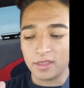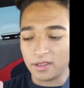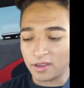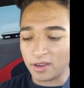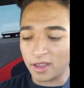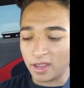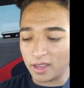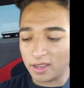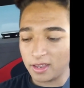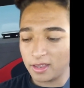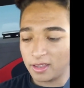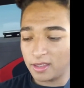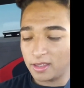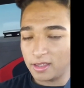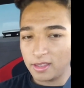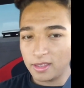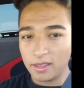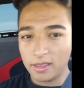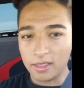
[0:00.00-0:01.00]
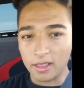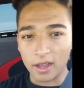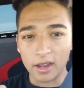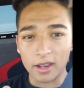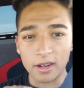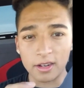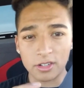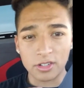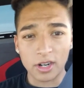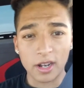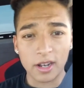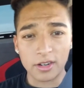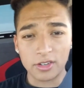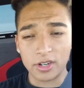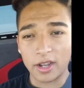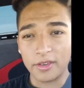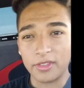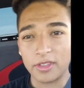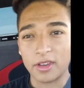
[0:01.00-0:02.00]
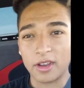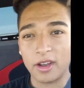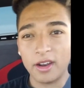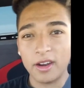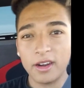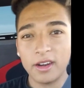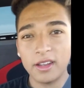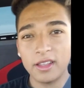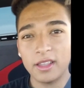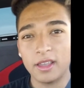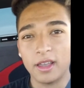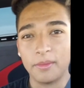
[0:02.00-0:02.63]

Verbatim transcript: okay now I'm gonna try to drive the car